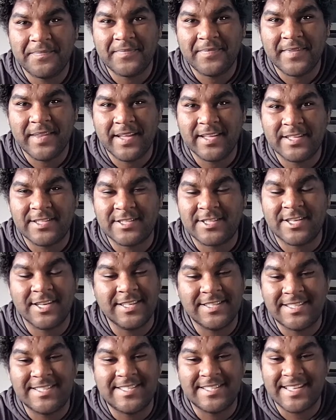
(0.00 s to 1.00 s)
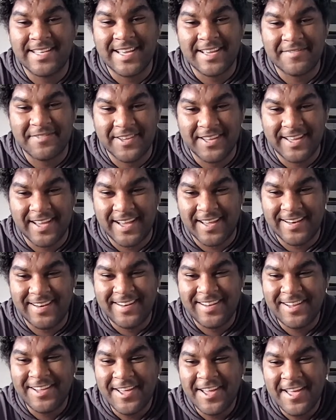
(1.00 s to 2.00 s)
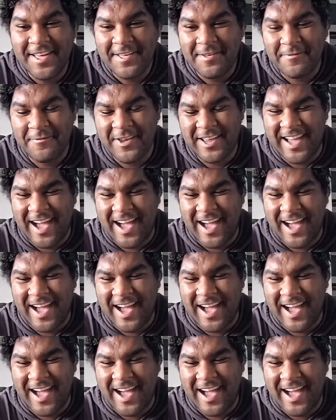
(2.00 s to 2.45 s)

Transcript: it's good to see him again. We